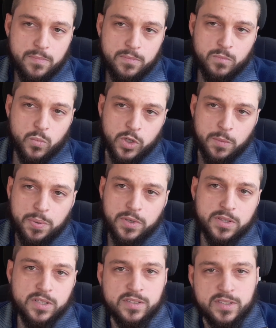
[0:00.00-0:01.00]
When you put
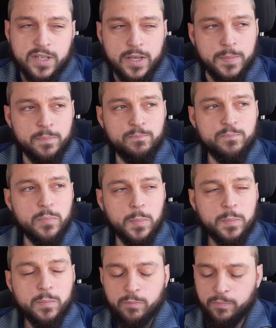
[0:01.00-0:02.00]
this in,
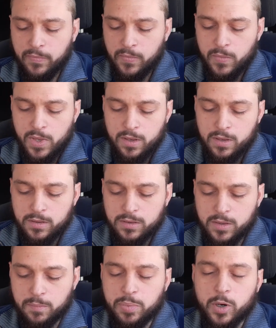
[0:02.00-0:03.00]

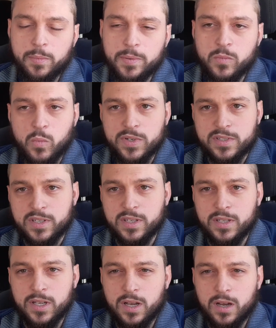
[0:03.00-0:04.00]
the bourbon
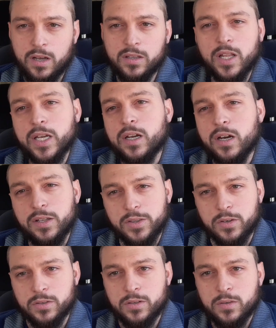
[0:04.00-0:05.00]
whiskey, unlike
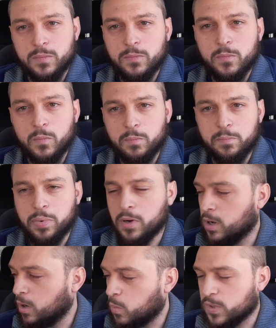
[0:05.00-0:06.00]
other
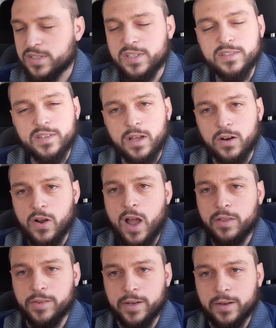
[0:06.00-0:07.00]
whiskeys that are
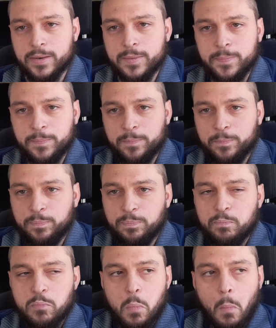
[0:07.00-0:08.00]
out there,
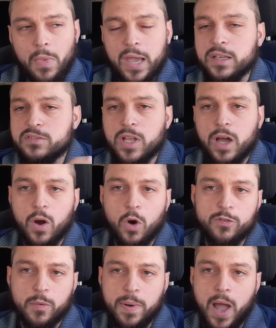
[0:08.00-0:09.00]
is not
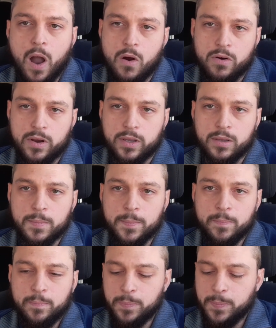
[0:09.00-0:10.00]
overpowering.
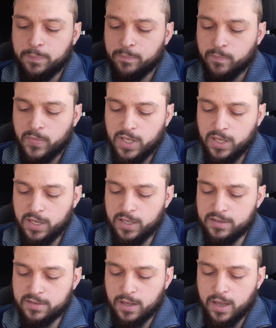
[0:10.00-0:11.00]
It
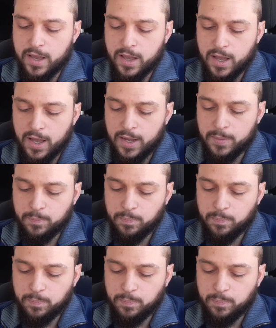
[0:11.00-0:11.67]
is a